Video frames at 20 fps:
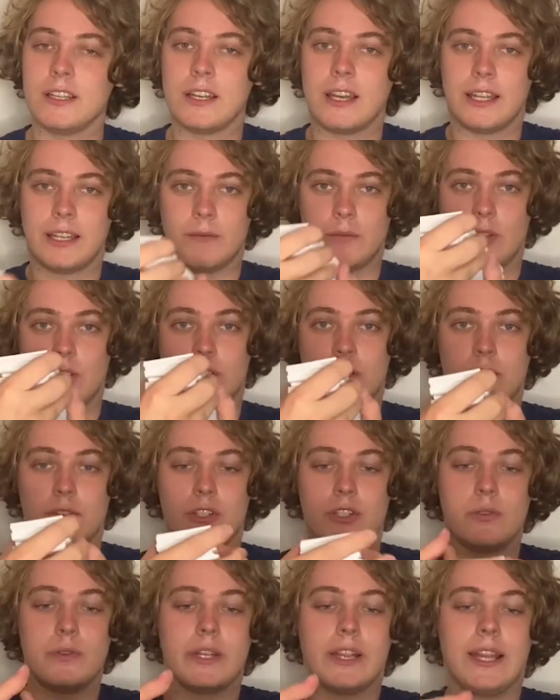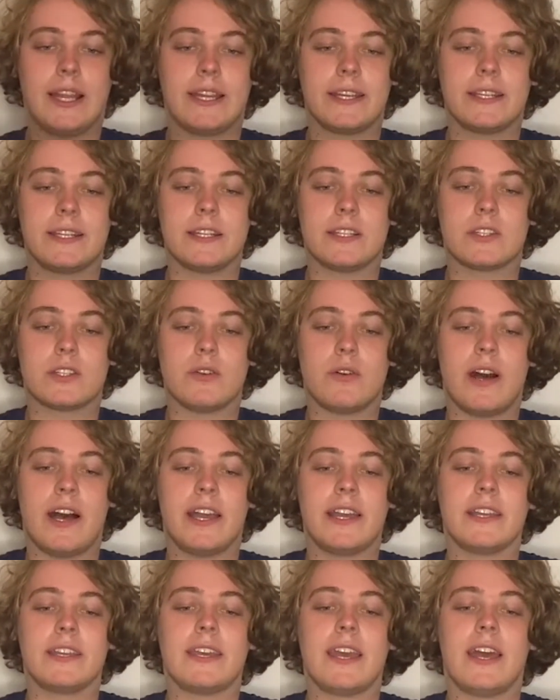And I'm gonna do it like this so
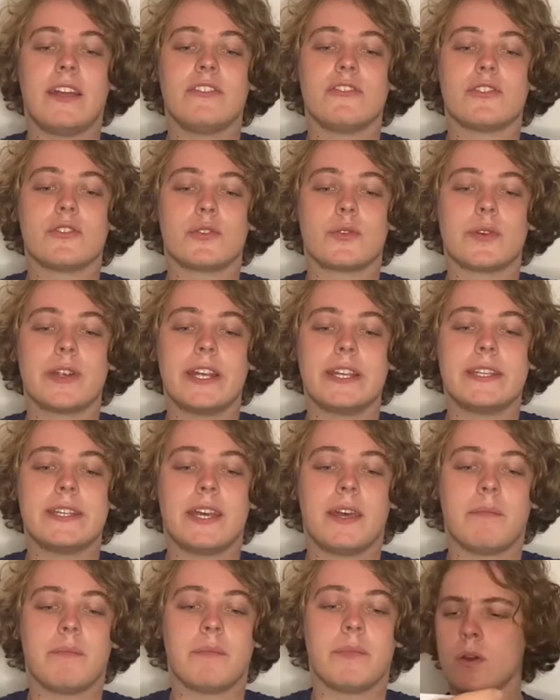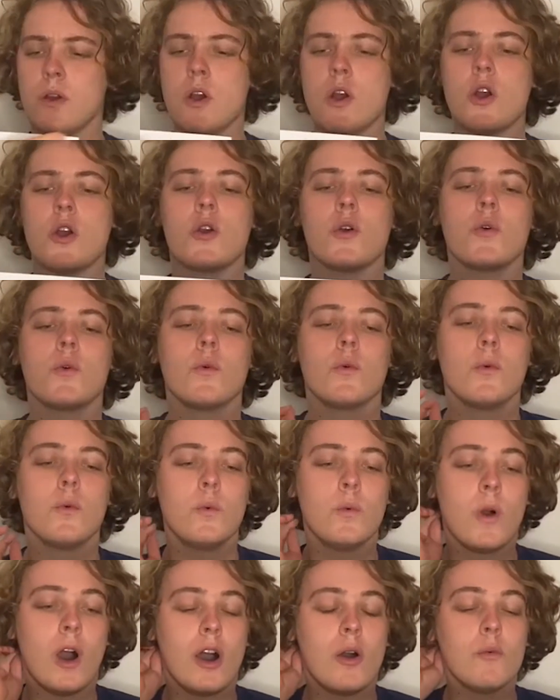I can't read them.
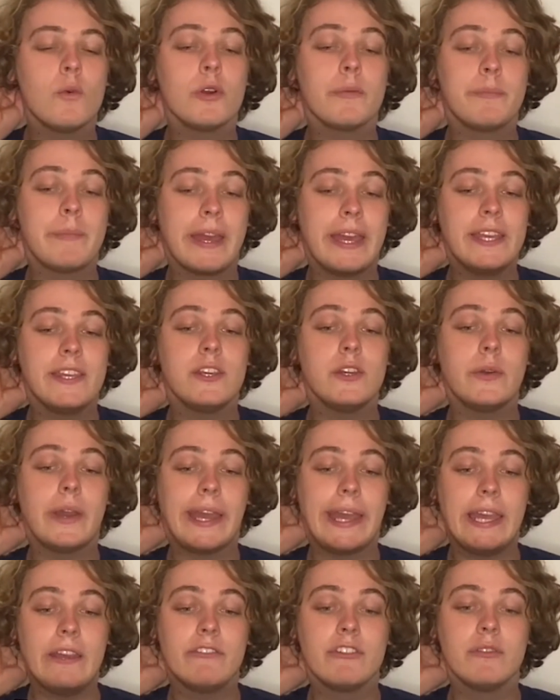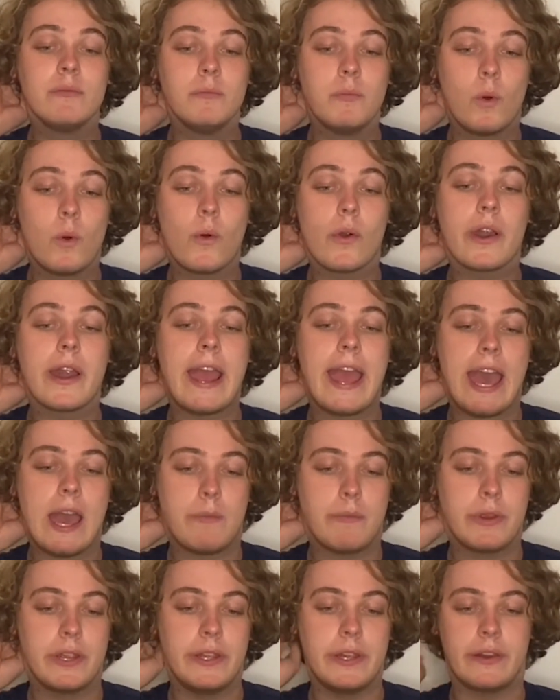What would make you even more
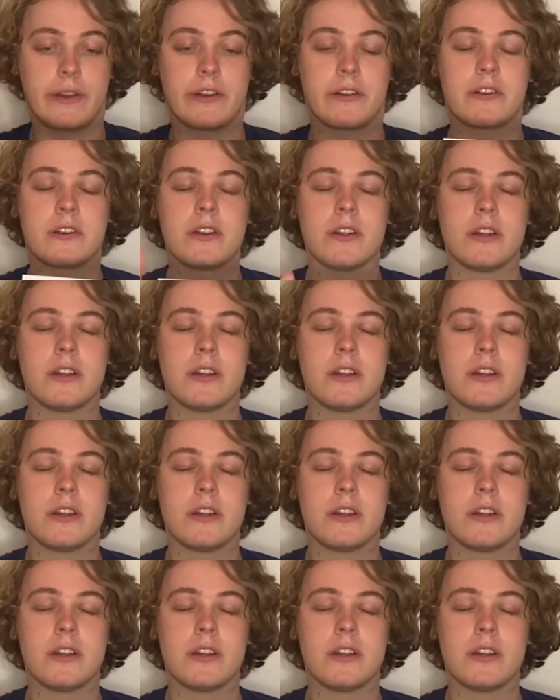happier?